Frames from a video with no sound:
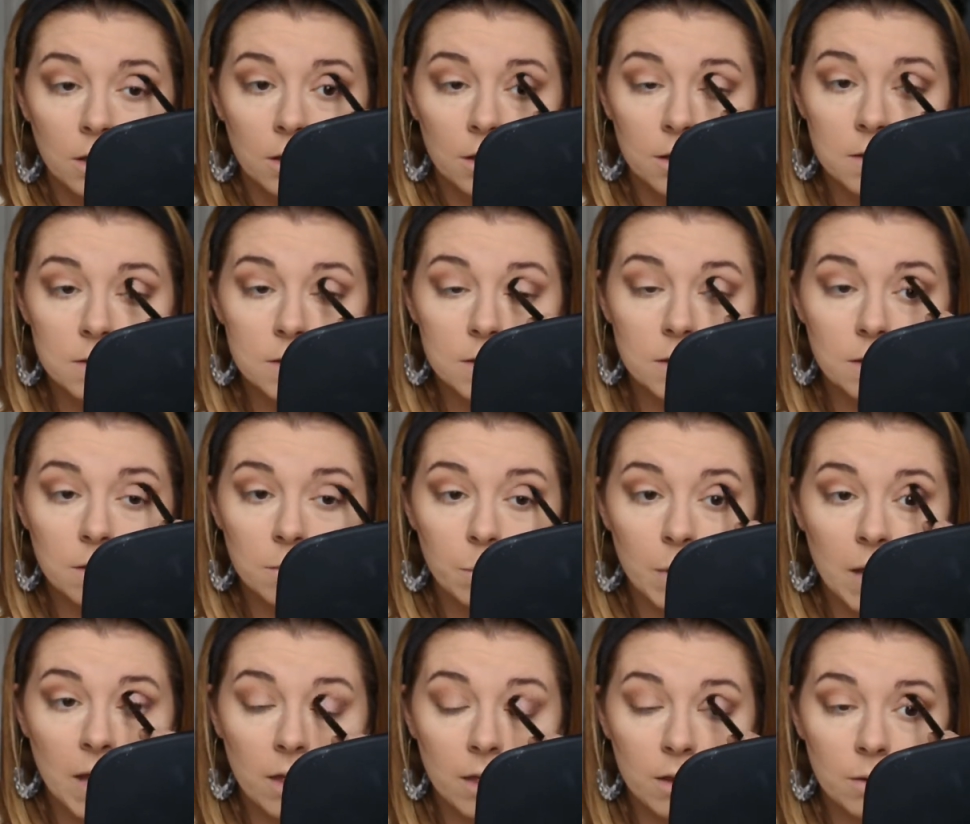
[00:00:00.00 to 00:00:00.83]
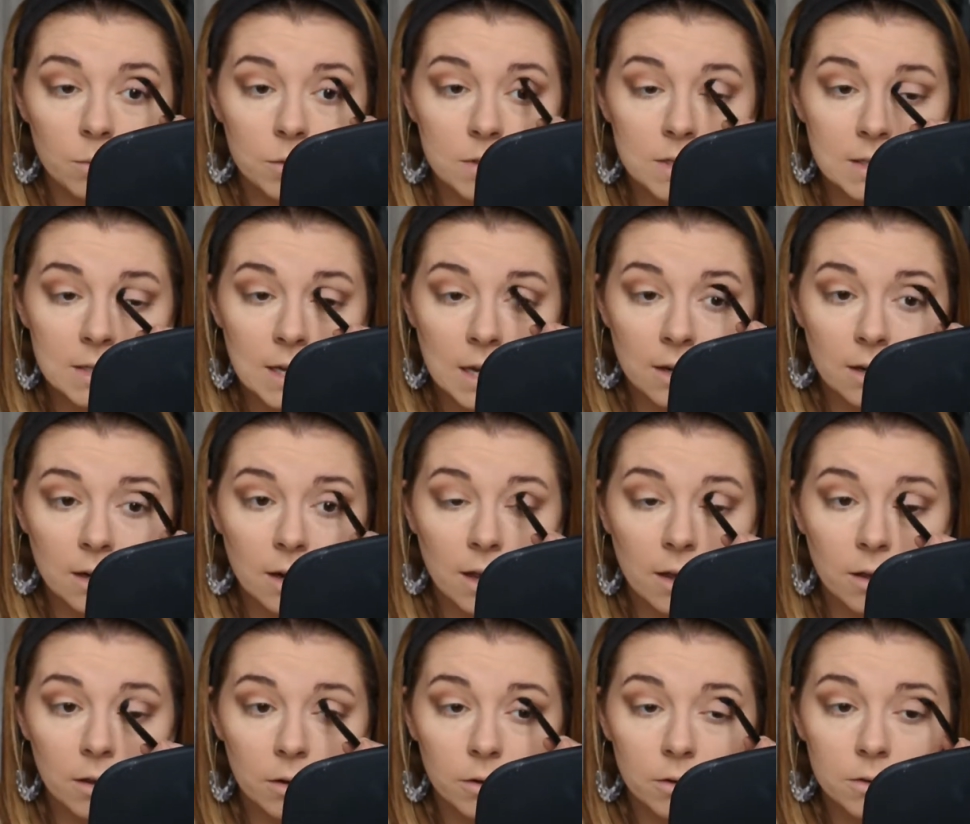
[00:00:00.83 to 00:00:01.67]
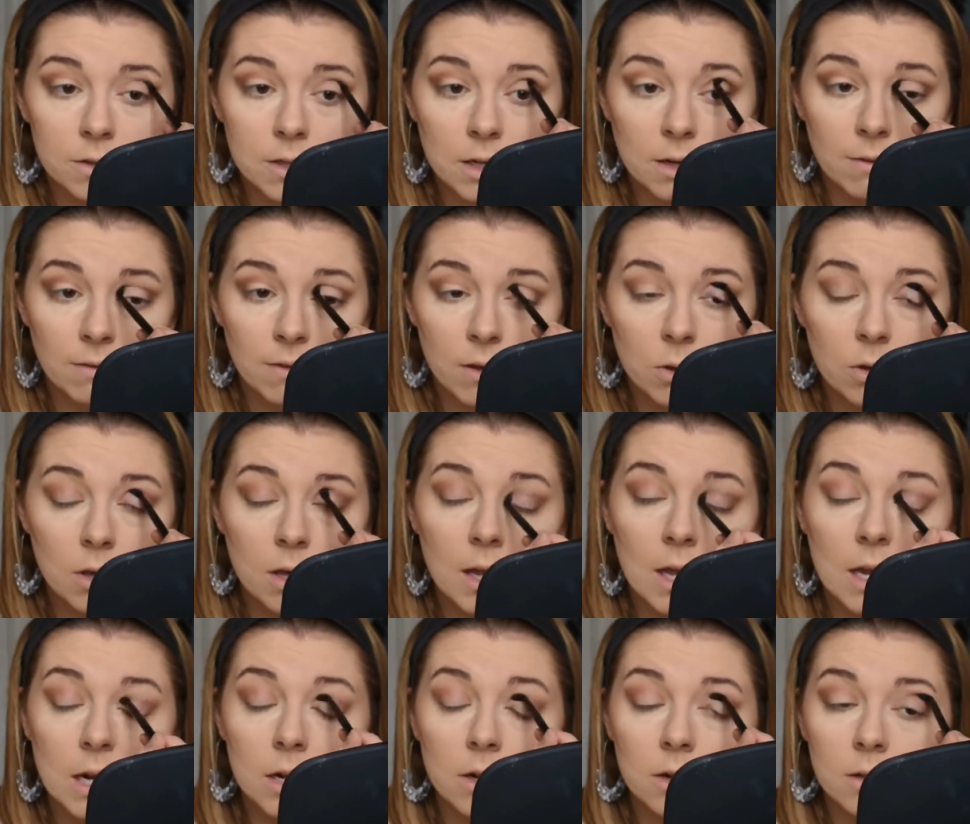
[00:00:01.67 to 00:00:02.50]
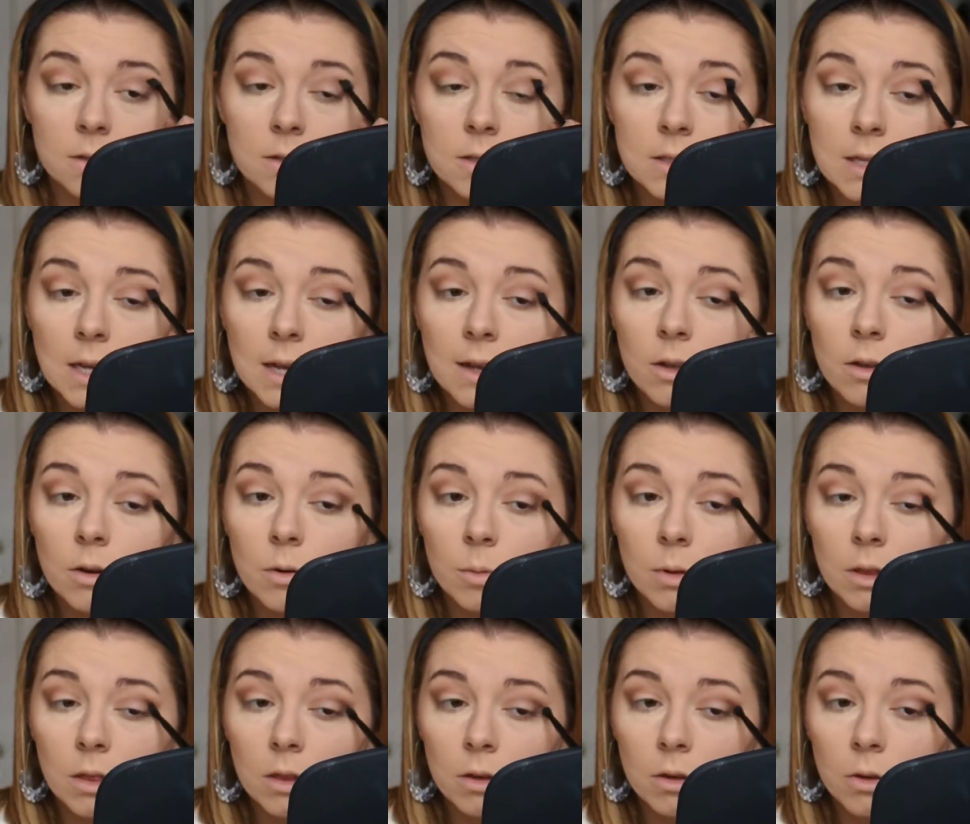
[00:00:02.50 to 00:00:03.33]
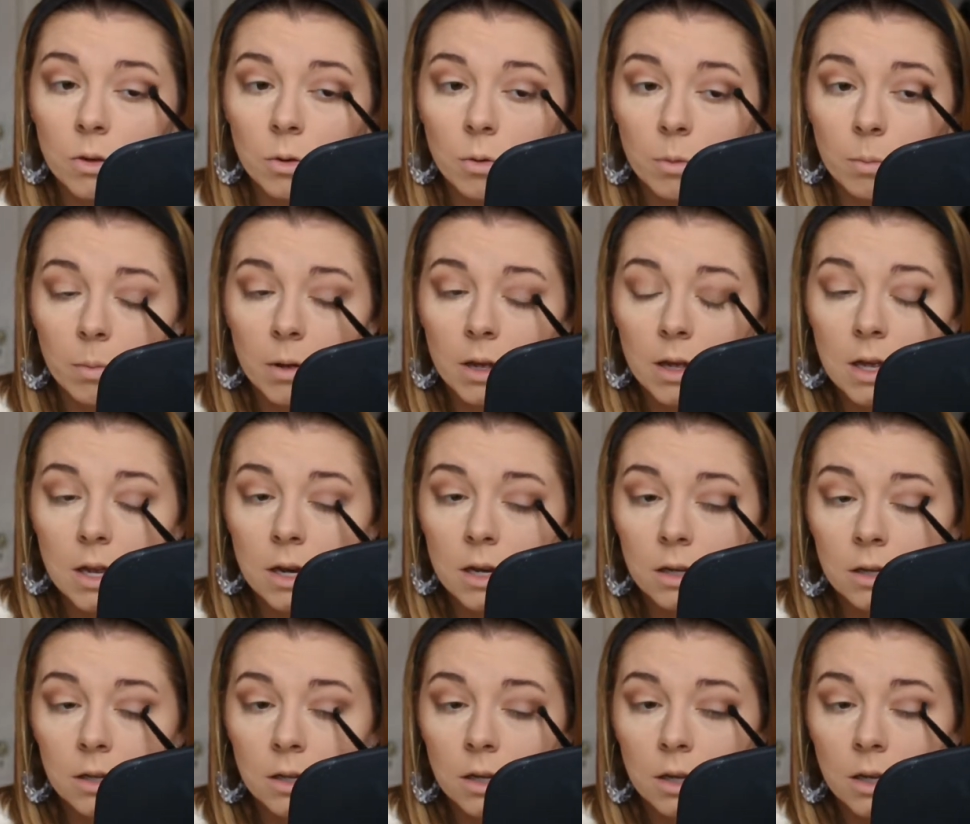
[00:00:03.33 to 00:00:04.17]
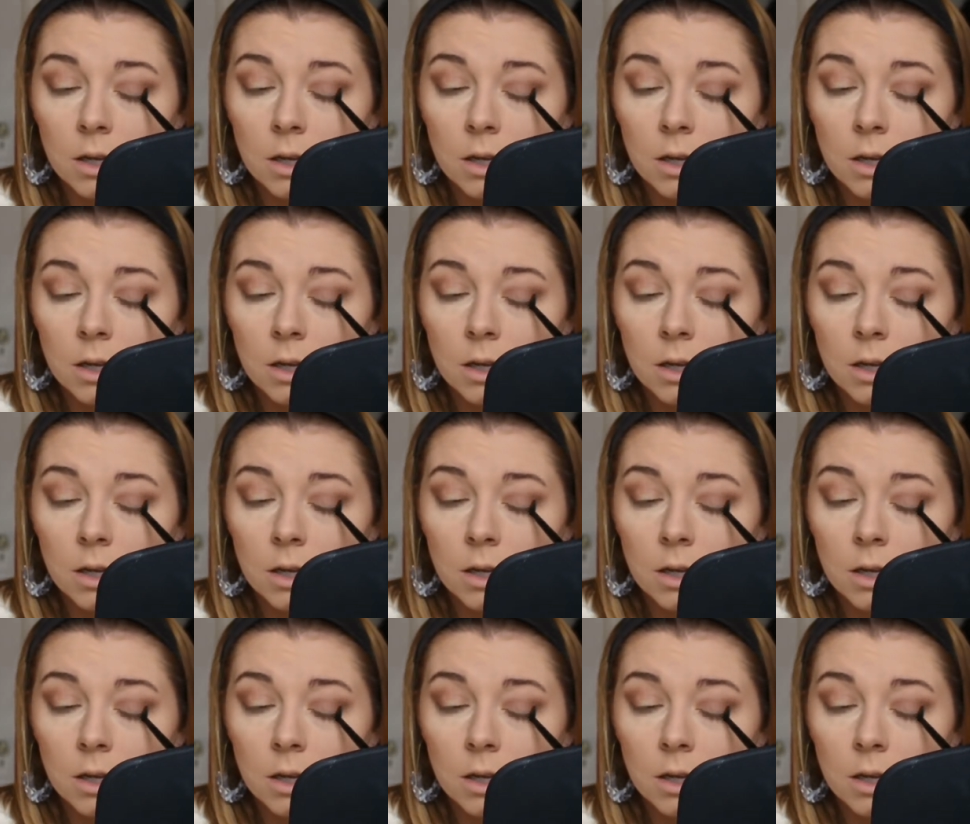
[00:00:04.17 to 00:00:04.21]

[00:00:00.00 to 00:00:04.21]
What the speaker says: This little palette was $10, and if you could get it on sale or with a coupon,